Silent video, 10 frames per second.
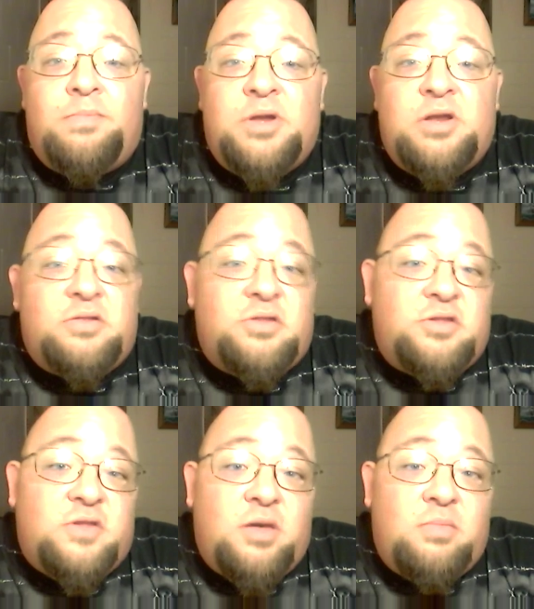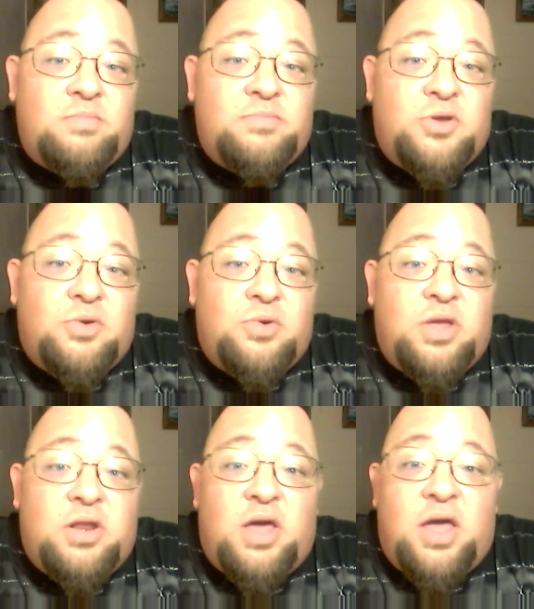But at the same
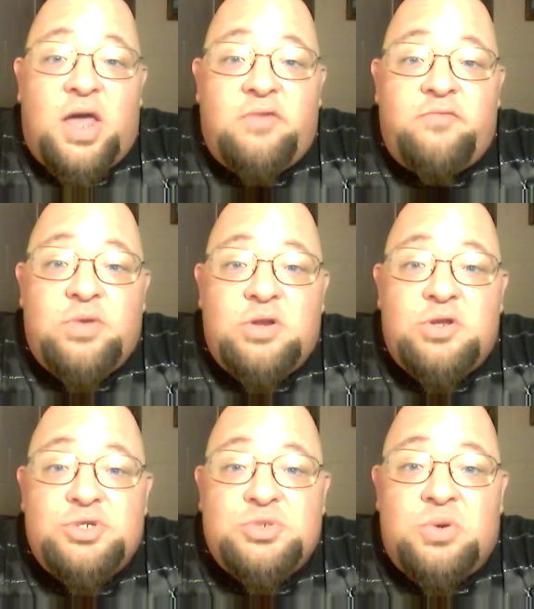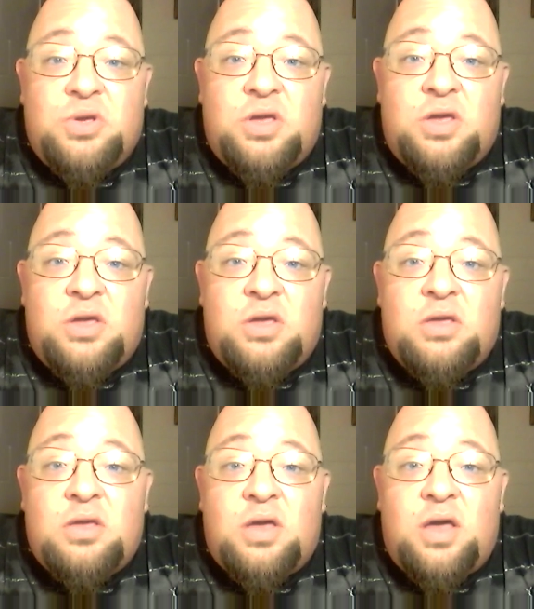token, I have been enjoying
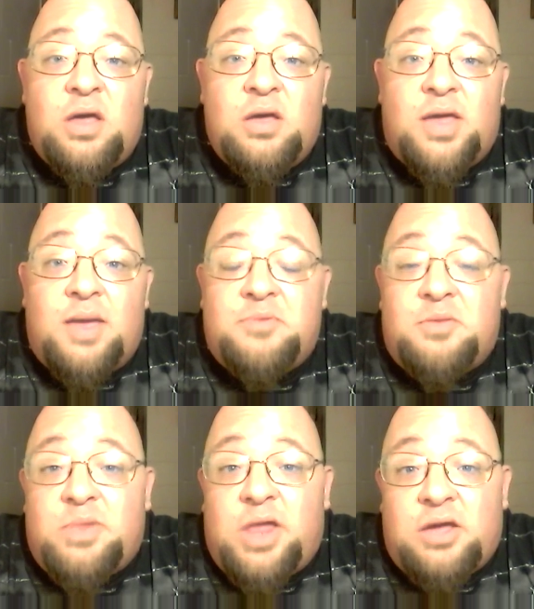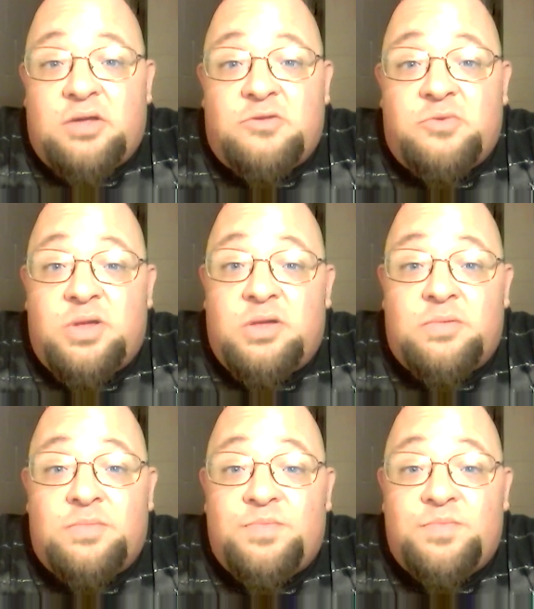Captain Black as
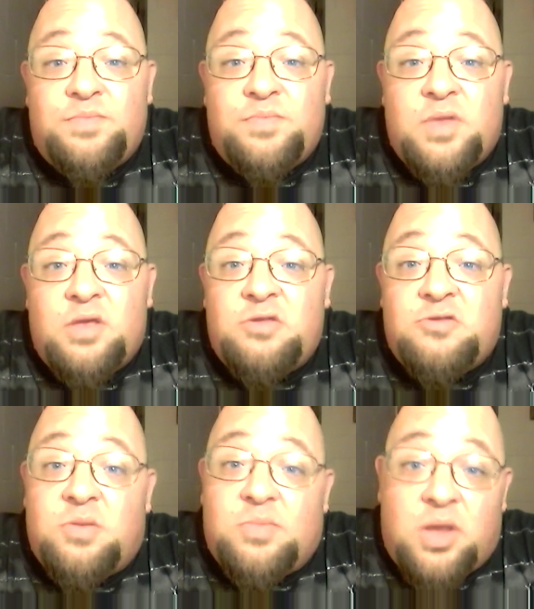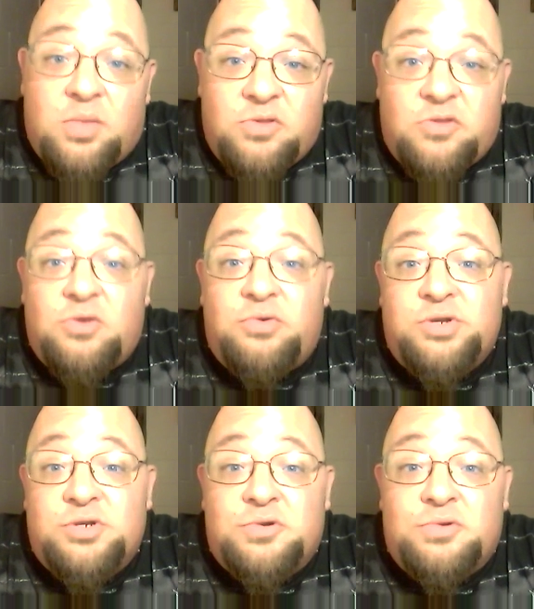well. Sometimes the
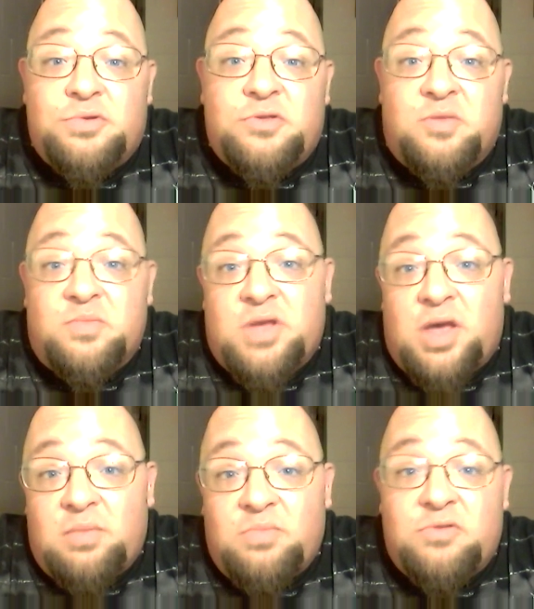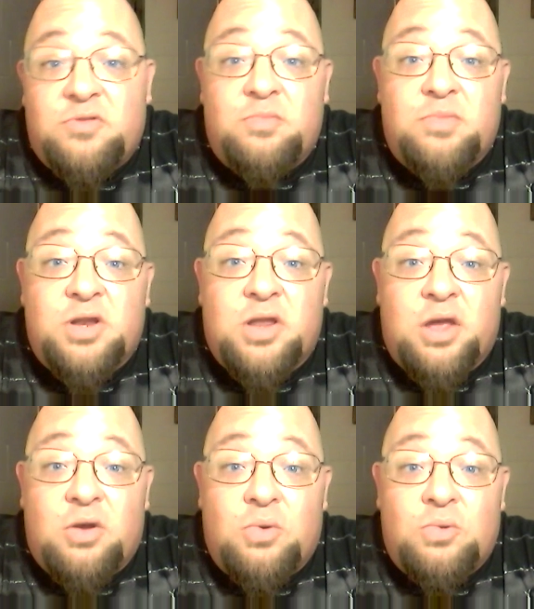original, sometimes the
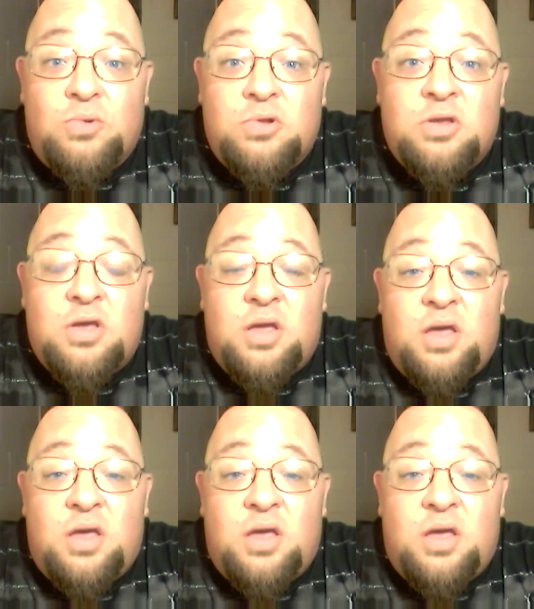Midnight Gold.